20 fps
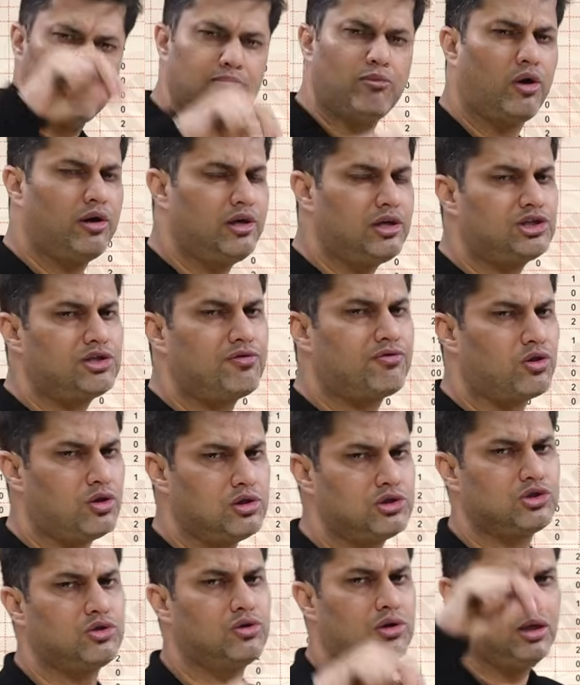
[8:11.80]
in morning shift
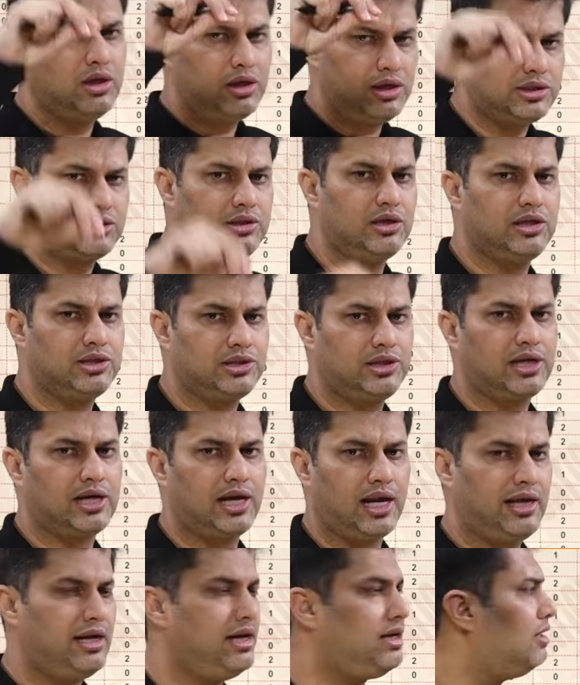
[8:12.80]
also is
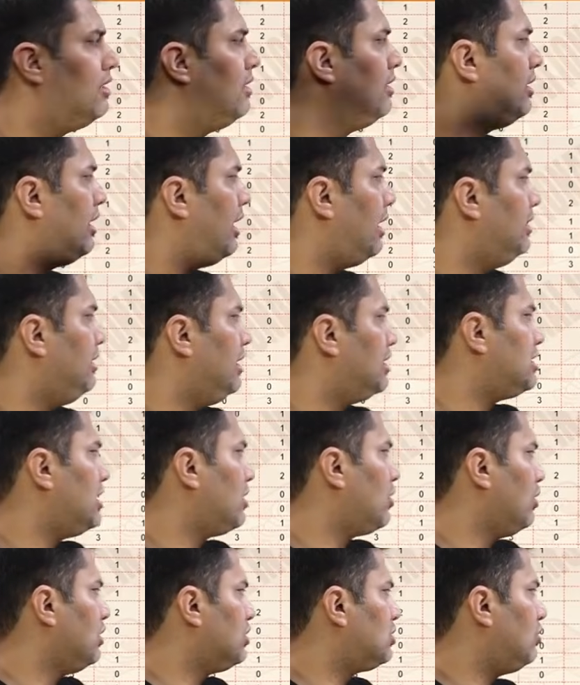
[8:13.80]
declining, and this
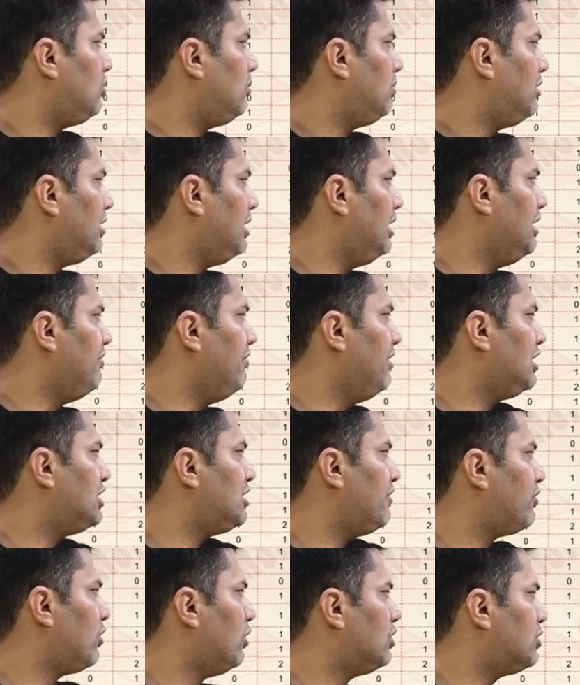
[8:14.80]
year also in evening
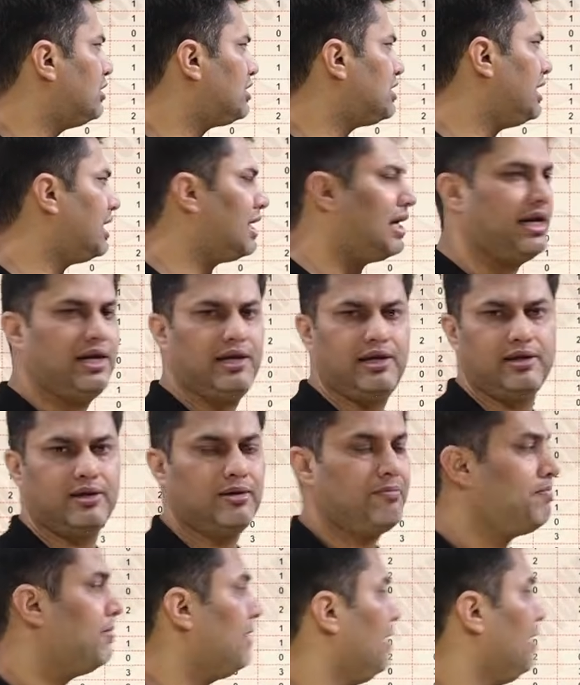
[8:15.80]
shift also it's declining.